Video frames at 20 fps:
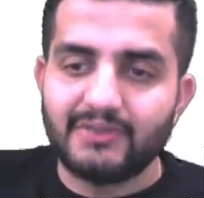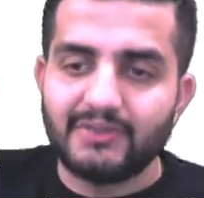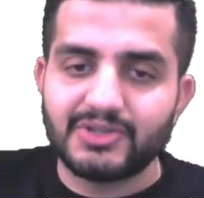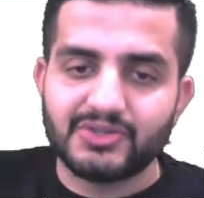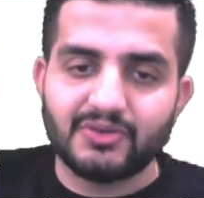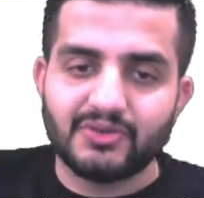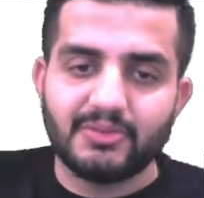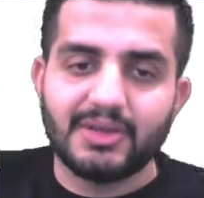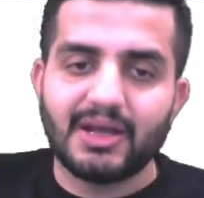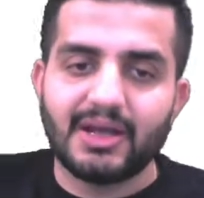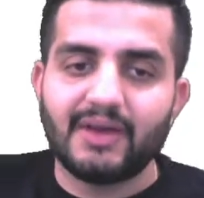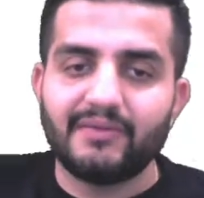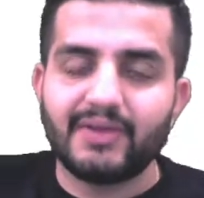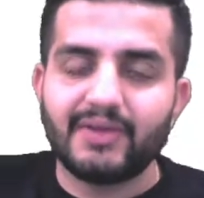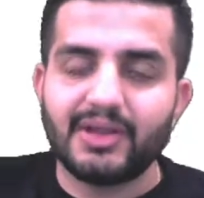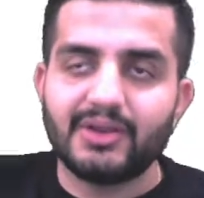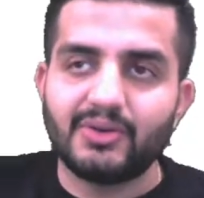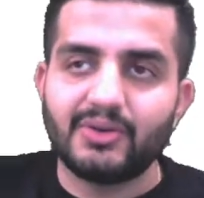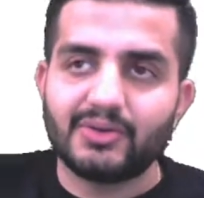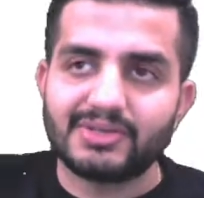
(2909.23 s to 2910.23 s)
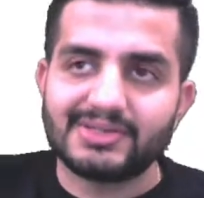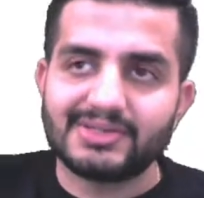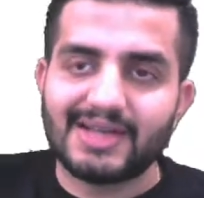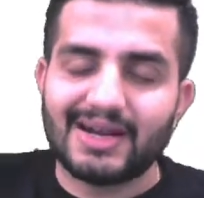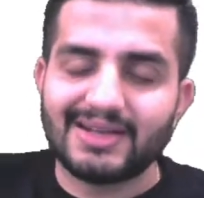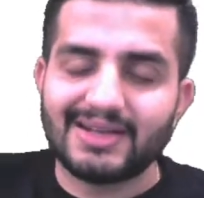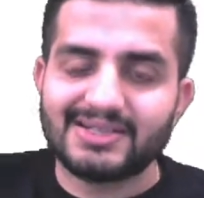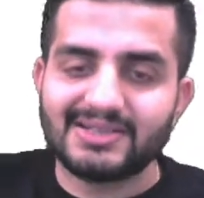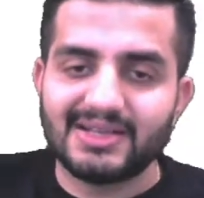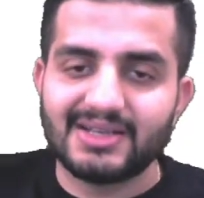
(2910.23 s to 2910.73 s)
which will be covering your
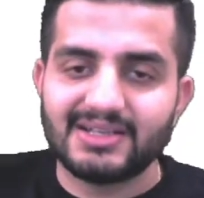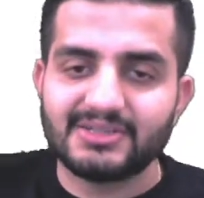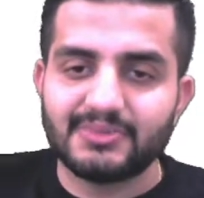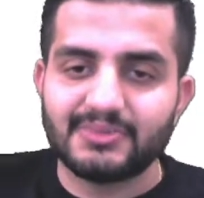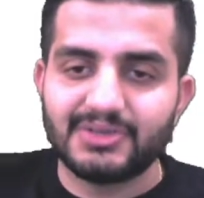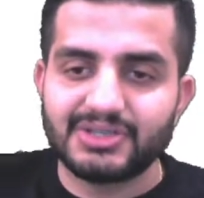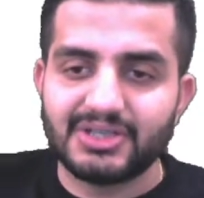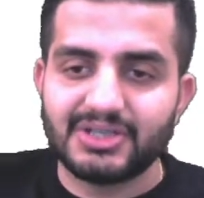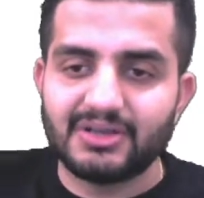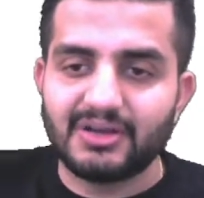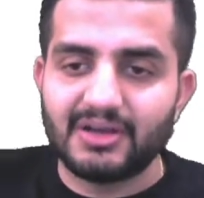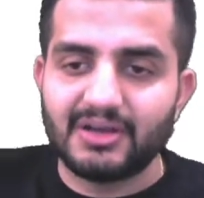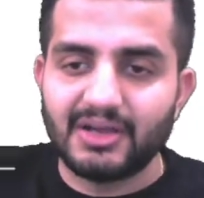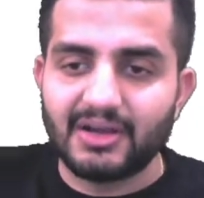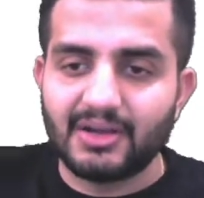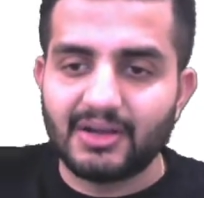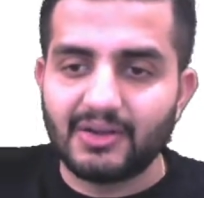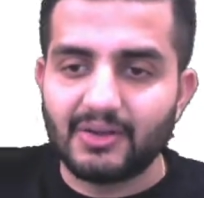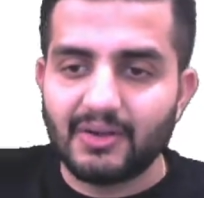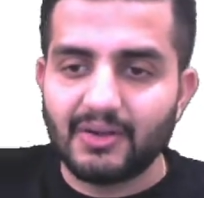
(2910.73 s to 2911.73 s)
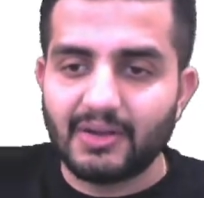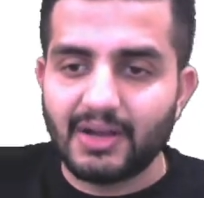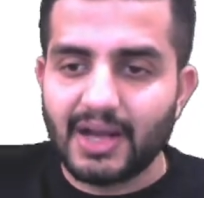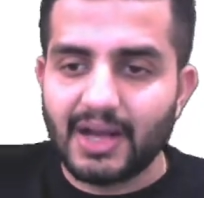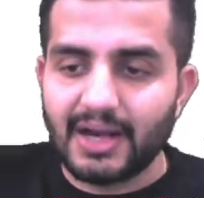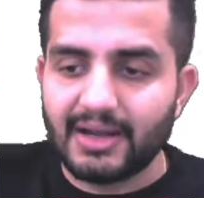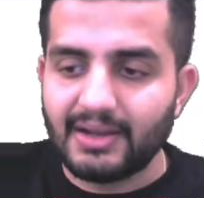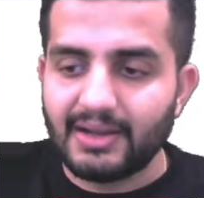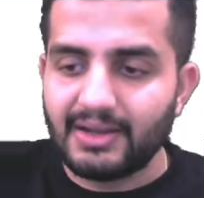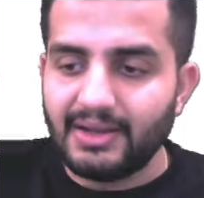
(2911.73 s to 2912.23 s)
statistics, machine learning, and all that.